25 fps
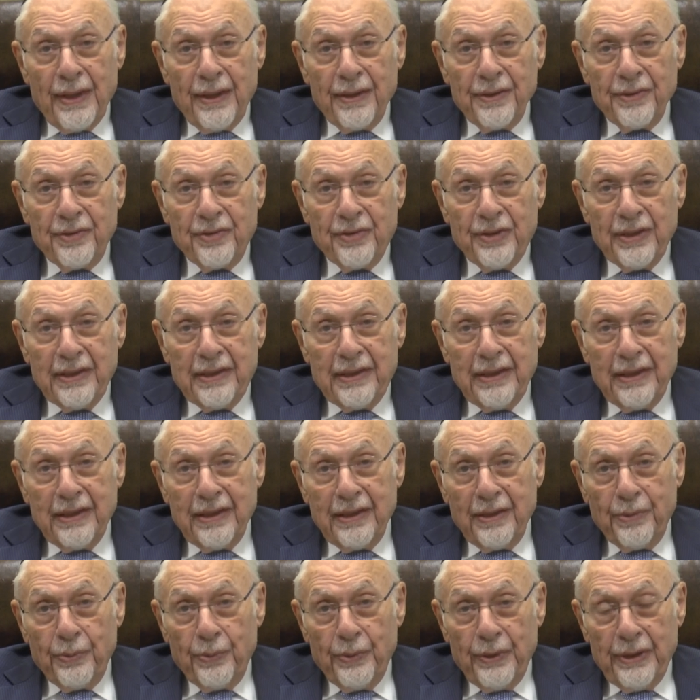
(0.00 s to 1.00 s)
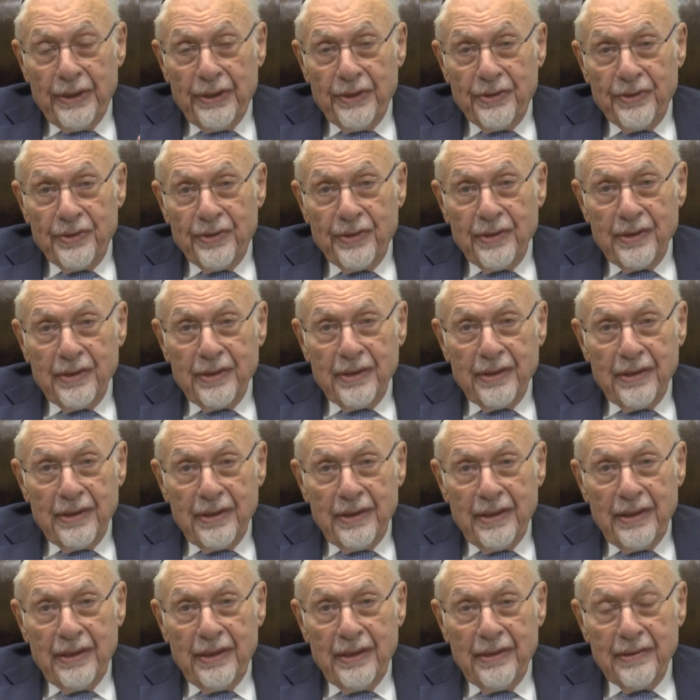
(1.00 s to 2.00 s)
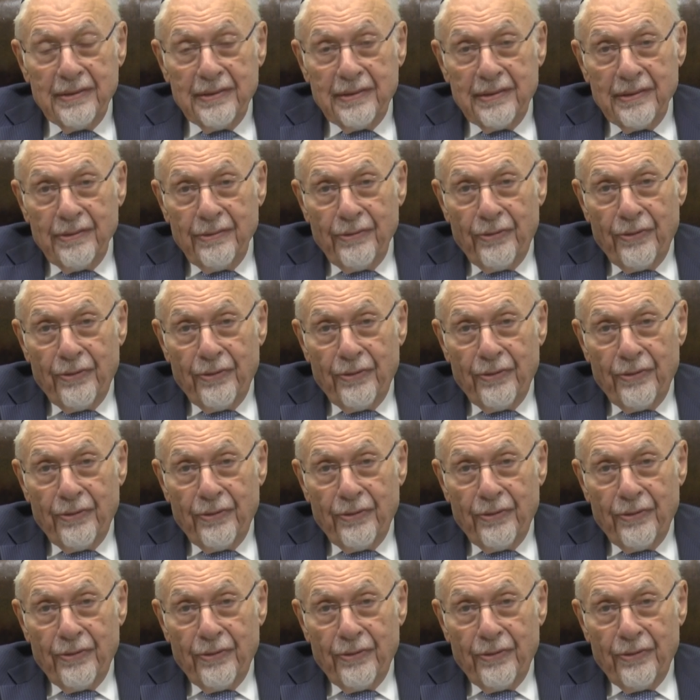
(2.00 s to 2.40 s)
sitting with his